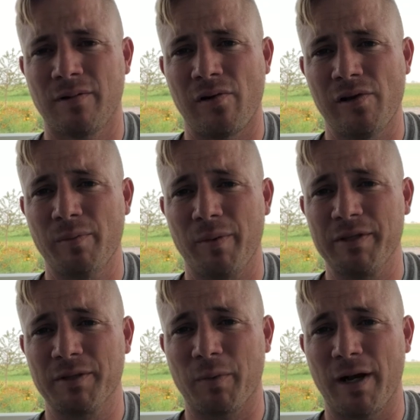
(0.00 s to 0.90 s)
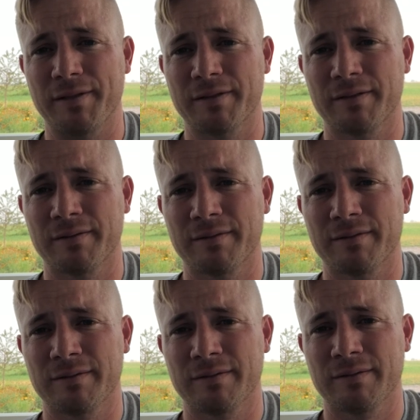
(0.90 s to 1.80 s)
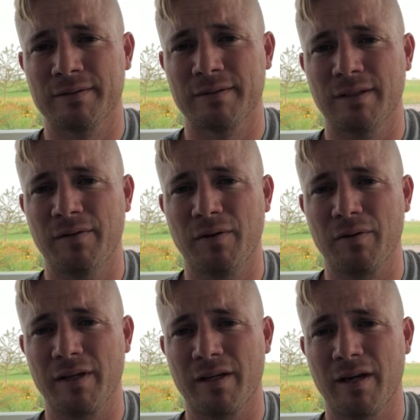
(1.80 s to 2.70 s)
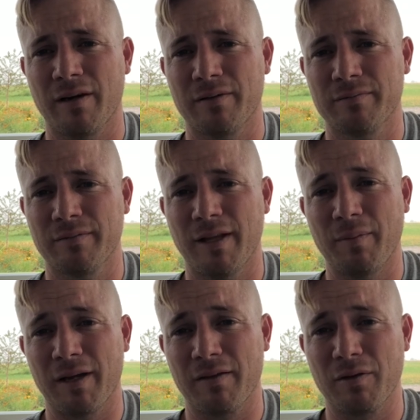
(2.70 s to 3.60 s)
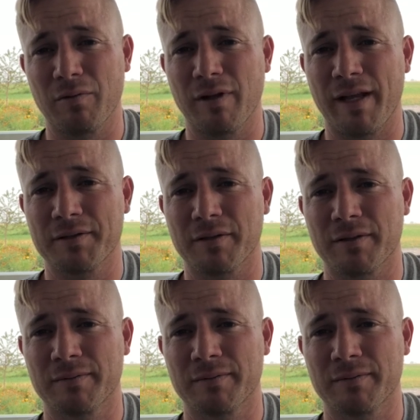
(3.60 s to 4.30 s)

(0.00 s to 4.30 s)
You might be surprised. If you really care, they might give you a real answer.